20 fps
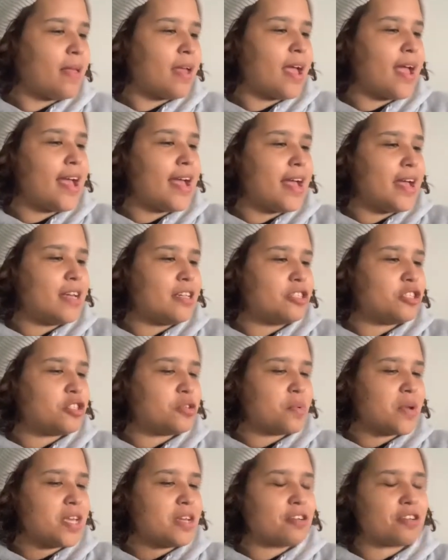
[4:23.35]
and
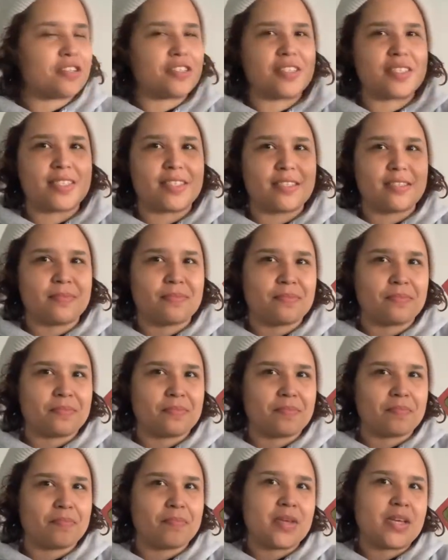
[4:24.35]
Squeakers,
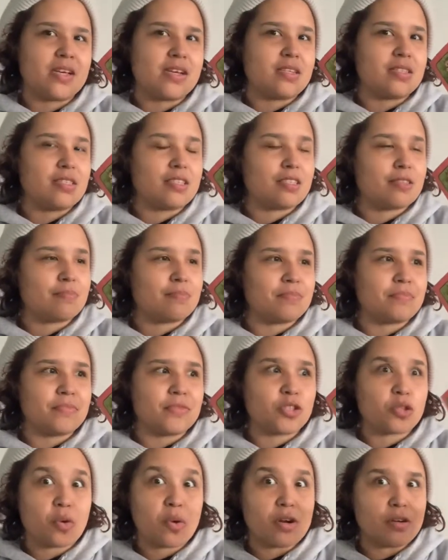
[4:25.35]
because
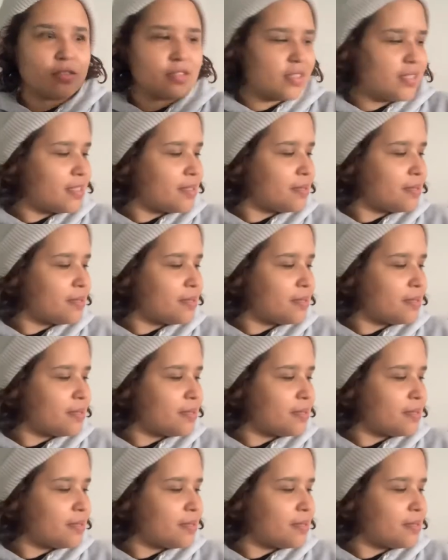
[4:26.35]
squirrels.